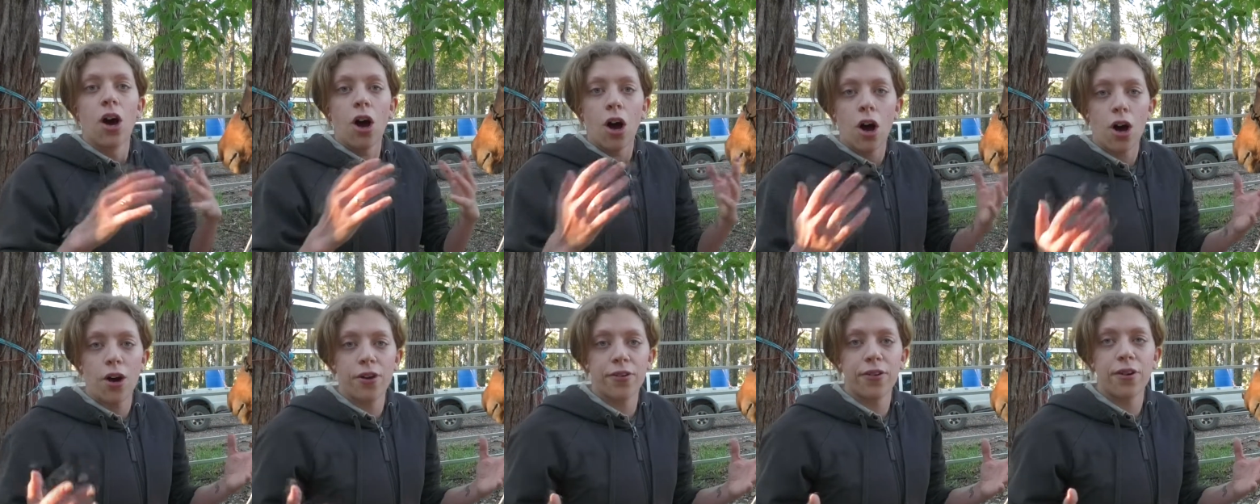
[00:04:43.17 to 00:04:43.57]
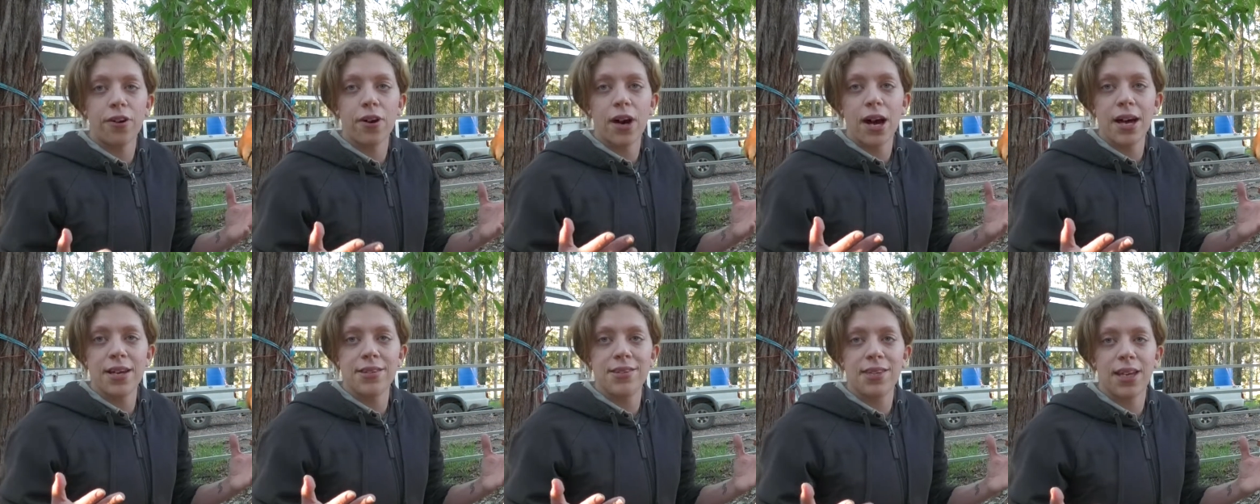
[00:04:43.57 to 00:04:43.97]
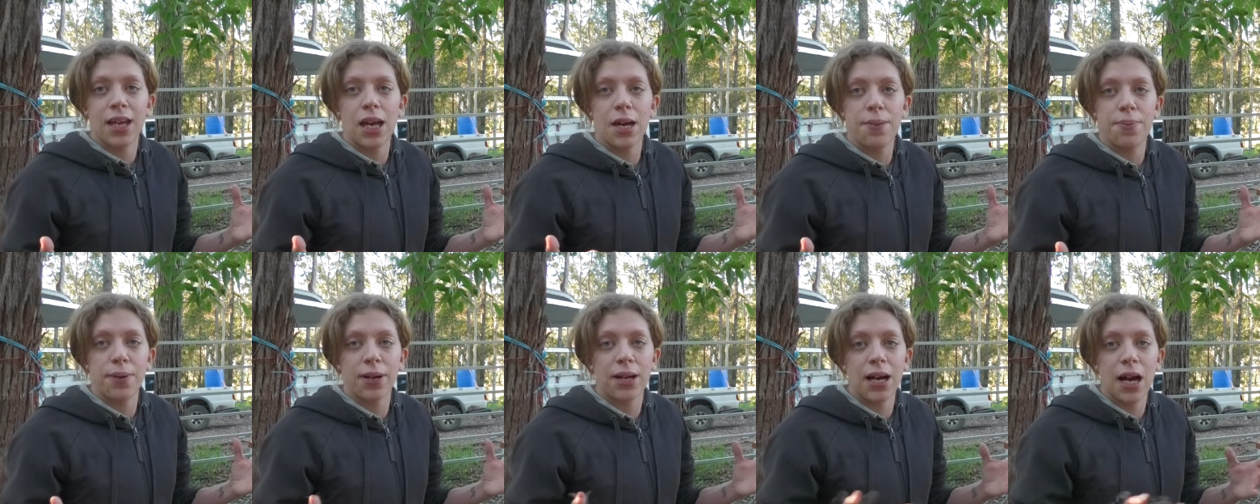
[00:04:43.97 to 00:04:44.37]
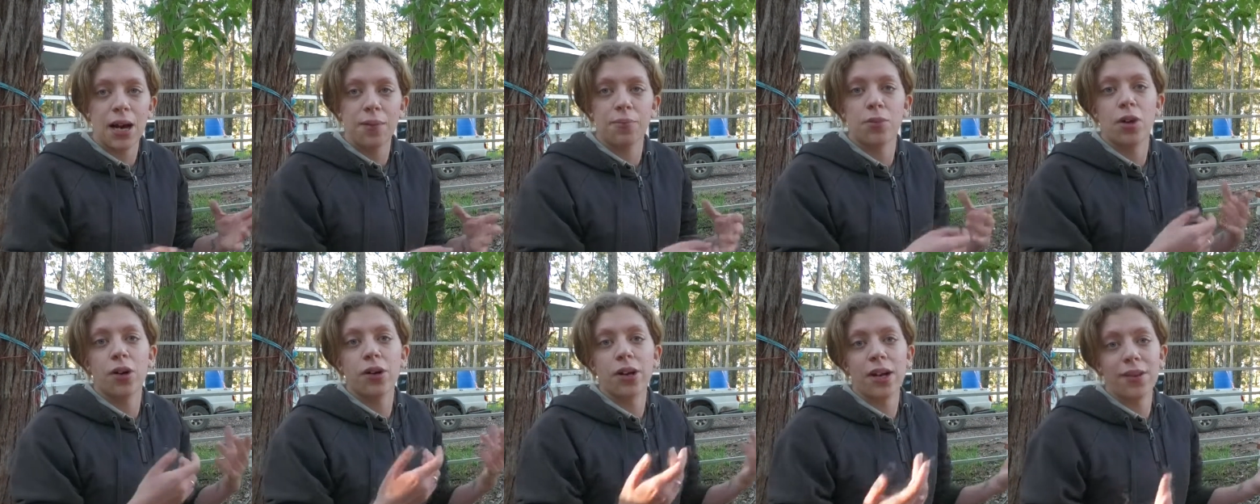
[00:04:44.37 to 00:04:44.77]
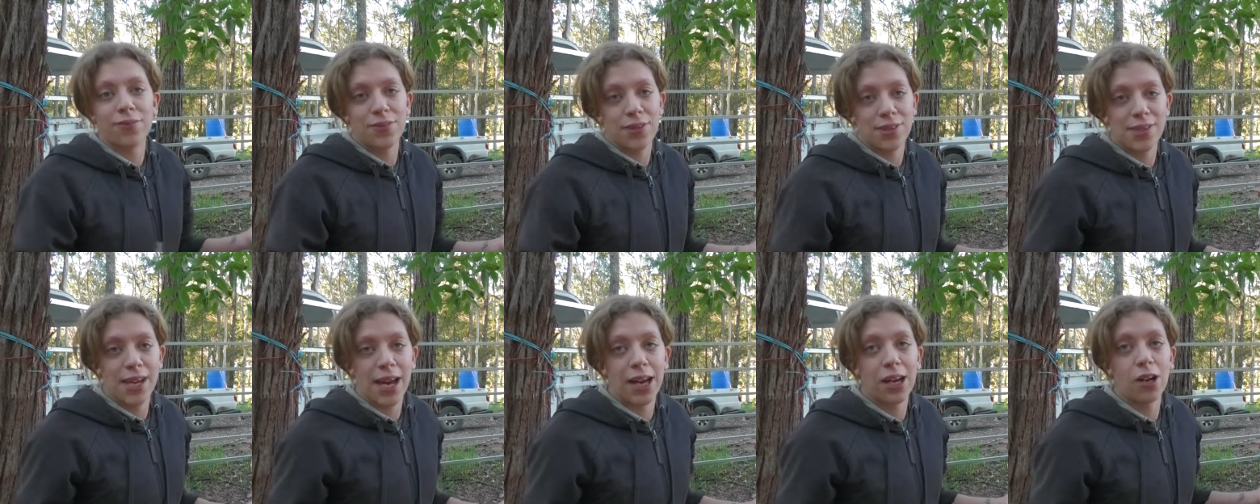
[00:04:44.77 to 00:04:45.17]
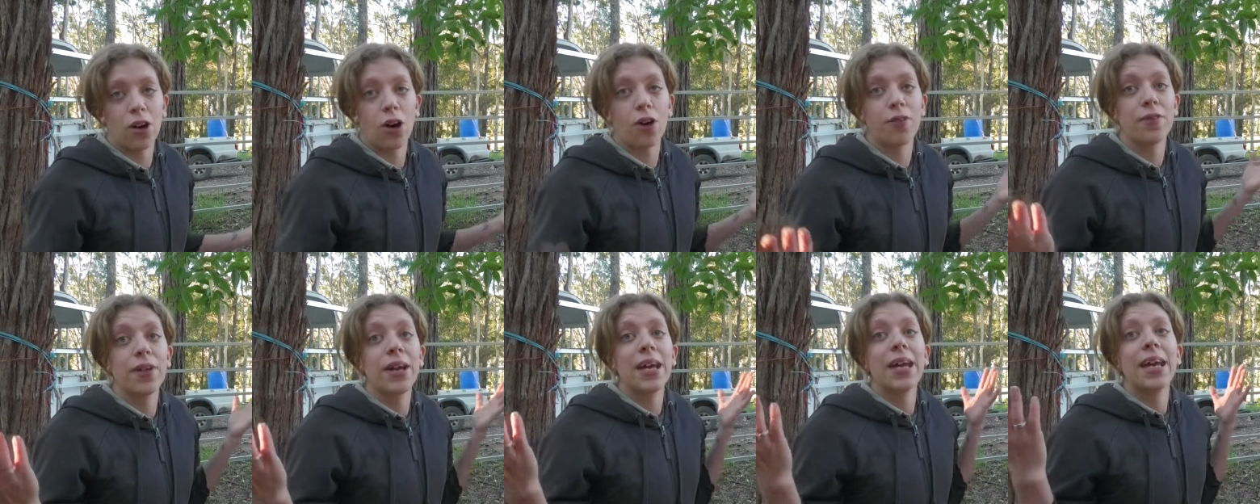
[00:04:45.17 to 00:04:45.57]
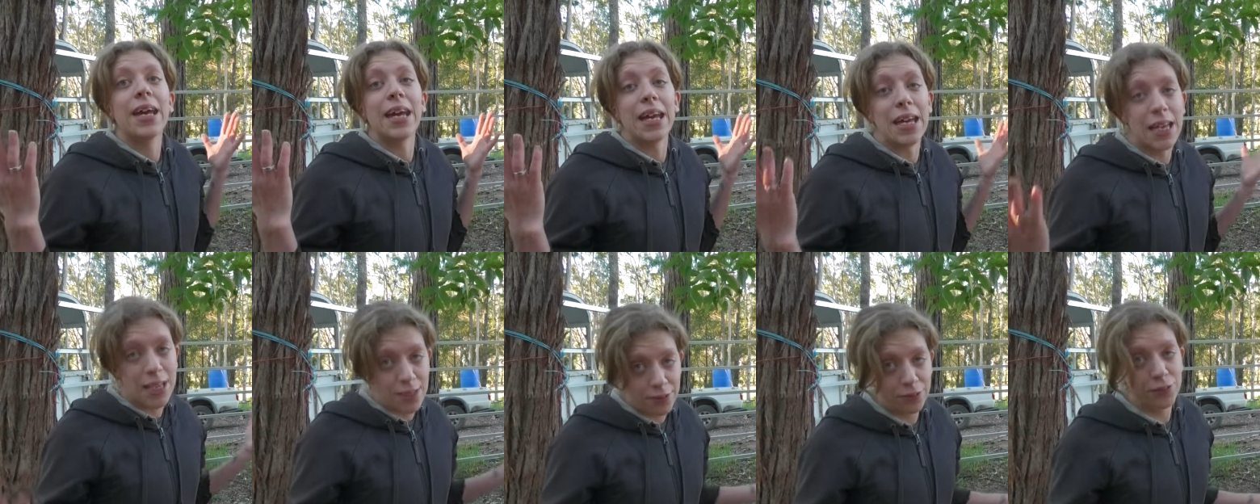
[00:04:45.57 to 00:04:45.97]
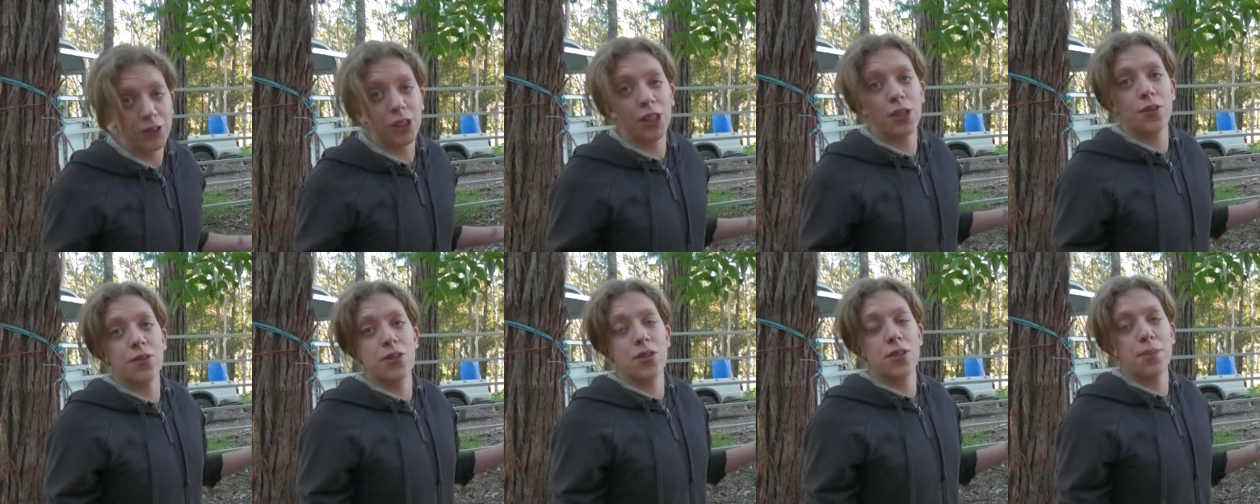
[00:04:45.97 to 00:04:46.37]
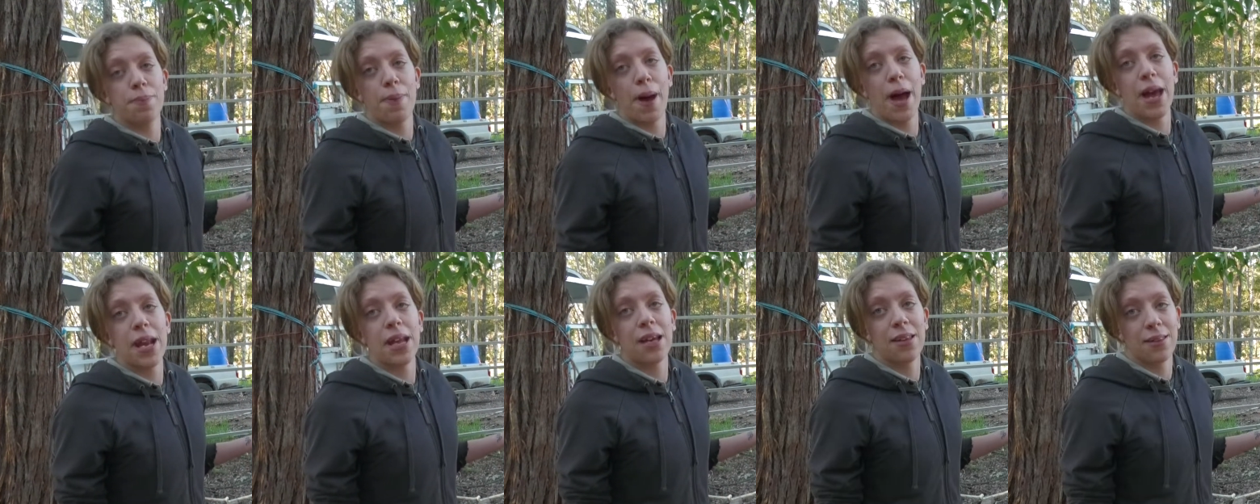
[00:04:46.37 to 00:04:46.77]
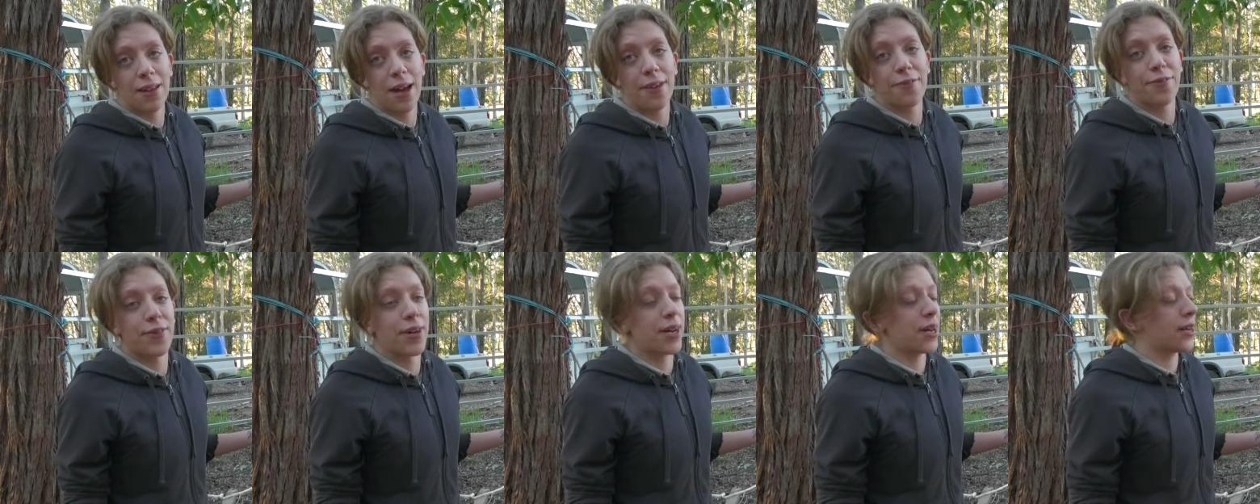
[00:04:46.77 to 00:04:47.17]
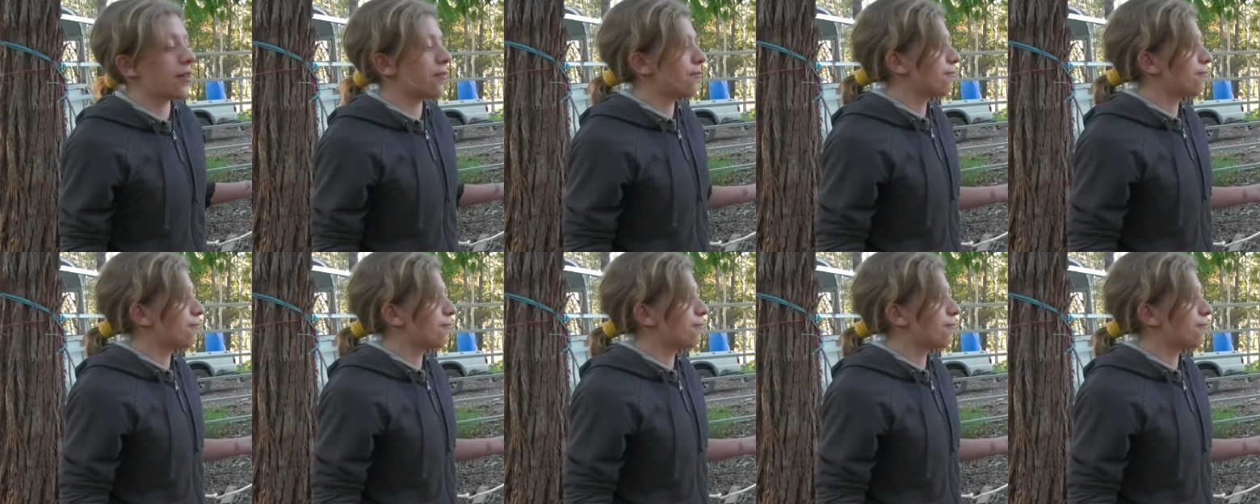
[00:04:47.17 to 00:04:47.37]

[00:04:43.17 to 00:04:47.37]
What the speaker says: over her eyes to keep her calm long enough to take it off if she was to panic that far.